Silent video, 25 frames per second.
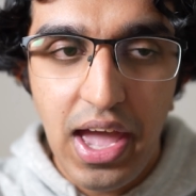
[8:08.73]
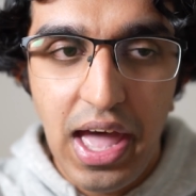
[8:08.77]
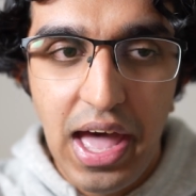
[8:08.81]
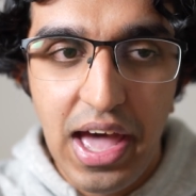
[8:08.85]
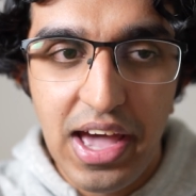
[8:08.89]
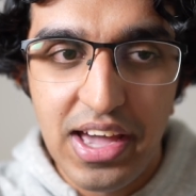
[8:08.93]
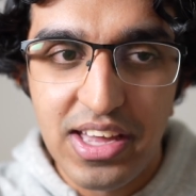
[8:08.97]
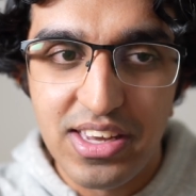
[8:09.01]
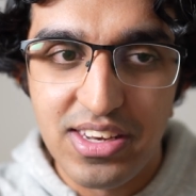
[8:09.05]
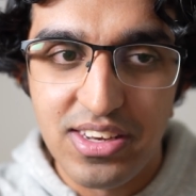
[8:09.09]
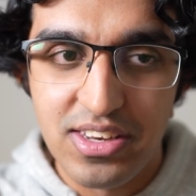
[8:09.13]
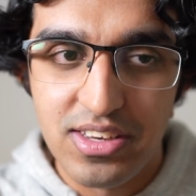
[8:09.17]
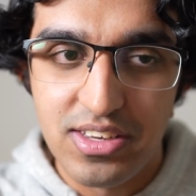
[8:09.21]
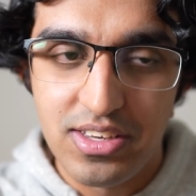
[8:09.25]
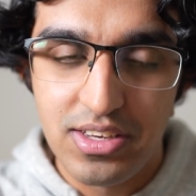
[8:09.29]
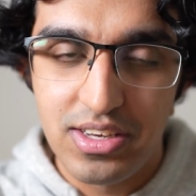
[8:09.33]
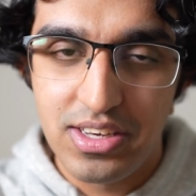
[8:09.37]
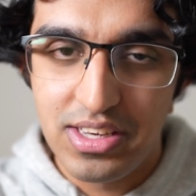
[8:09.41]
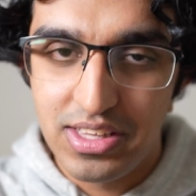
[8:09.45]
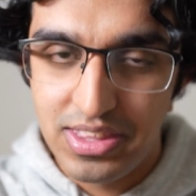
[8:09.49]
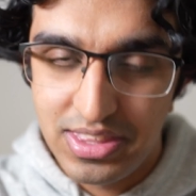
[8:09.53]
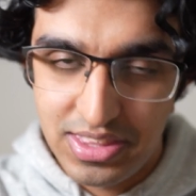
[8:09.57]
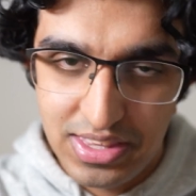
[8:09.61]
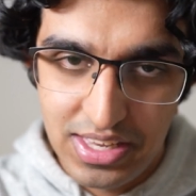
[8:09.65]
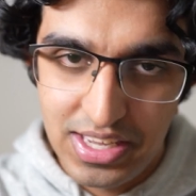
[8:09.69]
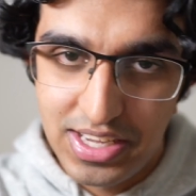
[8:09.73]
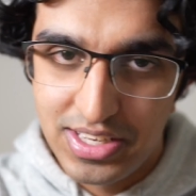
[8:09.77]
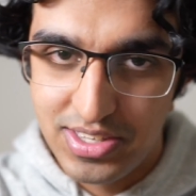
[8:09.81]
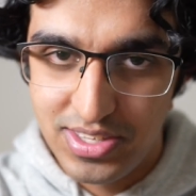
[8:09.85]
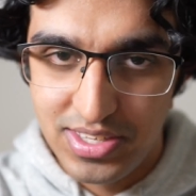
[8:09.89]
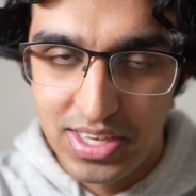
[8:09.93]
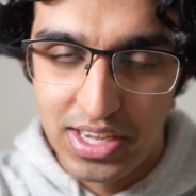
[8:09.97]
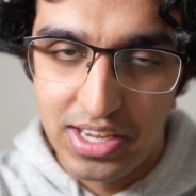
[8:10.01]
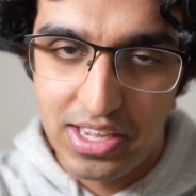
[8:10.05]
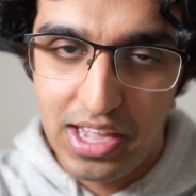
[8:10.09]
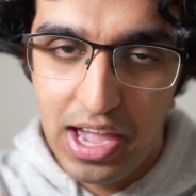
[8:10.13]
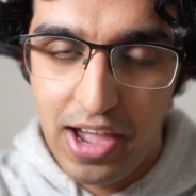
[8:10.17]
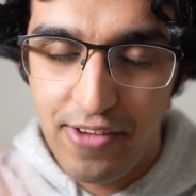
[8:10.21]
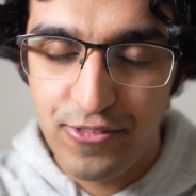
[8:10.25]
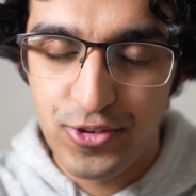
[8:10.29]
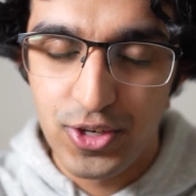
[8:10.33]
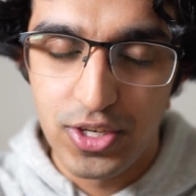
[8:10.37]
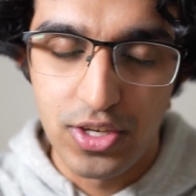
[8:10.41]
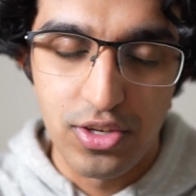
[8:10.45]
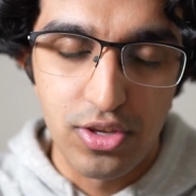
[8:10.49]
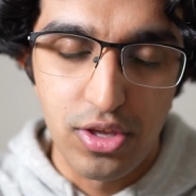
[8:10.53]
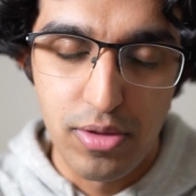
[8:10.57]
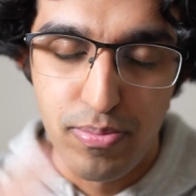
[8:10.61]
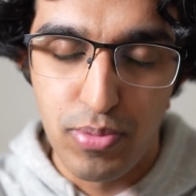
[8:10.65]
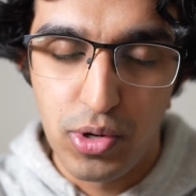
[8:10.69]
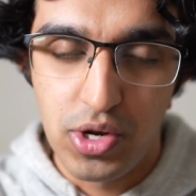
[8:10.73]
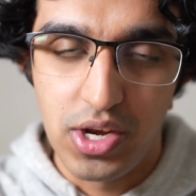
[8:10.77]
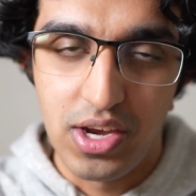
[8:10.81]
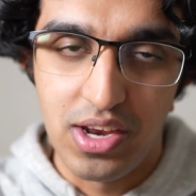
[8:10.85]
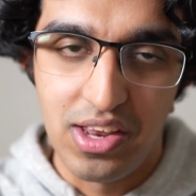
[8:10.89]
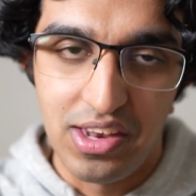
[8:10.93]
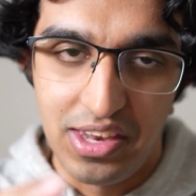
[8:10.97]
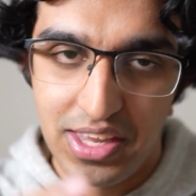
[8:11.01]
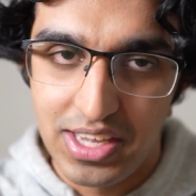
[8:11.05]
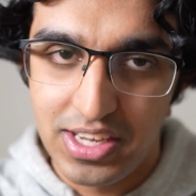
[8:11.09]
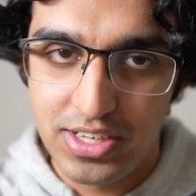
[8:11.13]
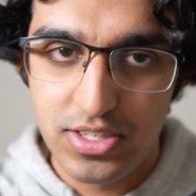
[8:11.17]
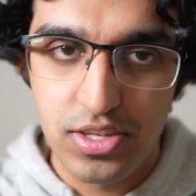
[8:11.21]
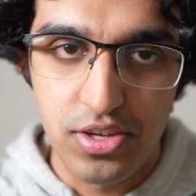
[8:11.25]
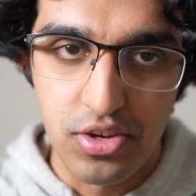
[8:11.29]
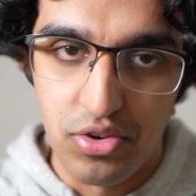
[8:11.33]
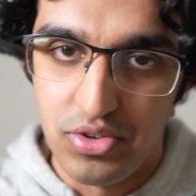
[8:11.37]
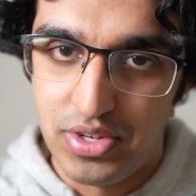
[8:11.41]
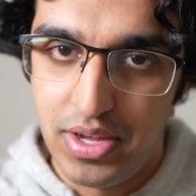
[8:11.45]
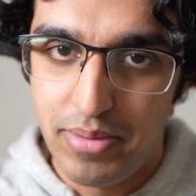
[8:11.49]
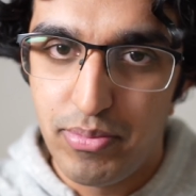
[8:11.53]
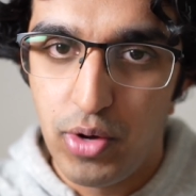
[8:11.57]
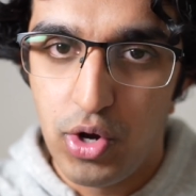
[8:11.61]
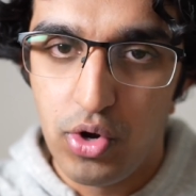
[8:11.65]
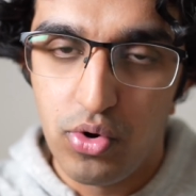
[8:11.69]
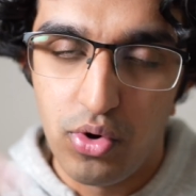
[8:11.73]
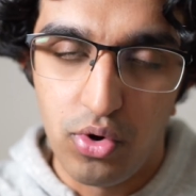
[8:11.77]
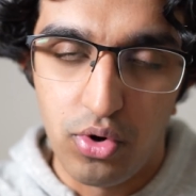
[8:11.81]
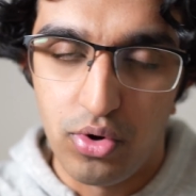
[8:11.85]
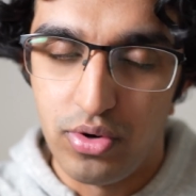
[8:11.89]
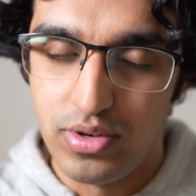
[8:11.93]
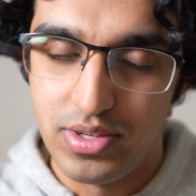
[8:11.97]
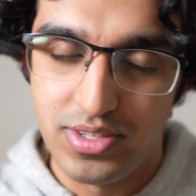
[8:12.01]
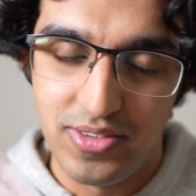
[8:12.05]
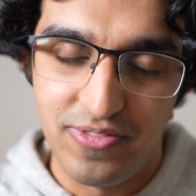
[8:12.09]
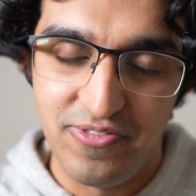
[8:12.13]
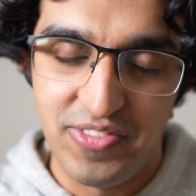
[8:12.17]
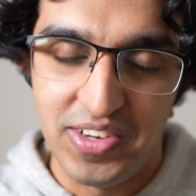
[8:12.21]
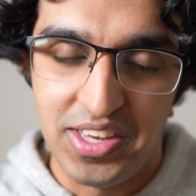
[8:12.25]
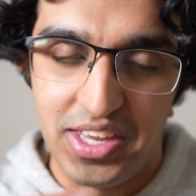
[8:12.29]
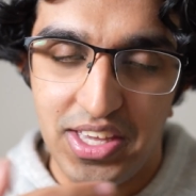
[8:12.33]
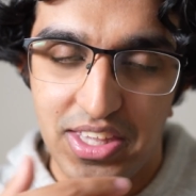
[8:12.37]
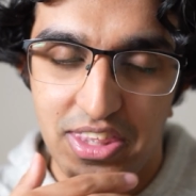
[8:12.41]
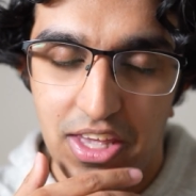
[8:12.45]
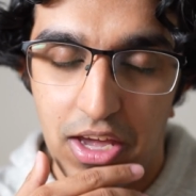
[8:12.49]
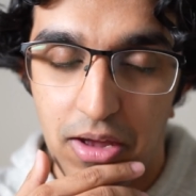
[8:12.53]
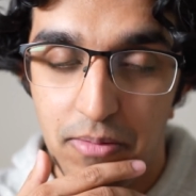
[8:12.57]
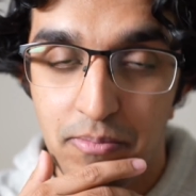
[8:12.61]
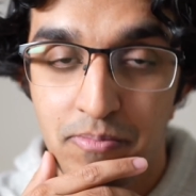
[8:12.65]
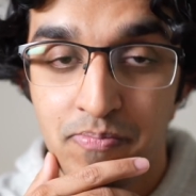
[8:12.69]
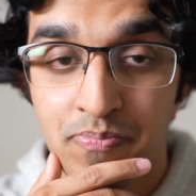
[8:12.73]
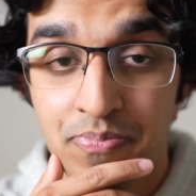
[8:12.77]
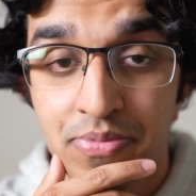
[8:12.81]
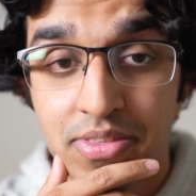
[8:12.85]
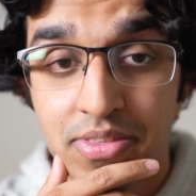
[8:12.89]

And it's like after you put in a link to your demo or something like that.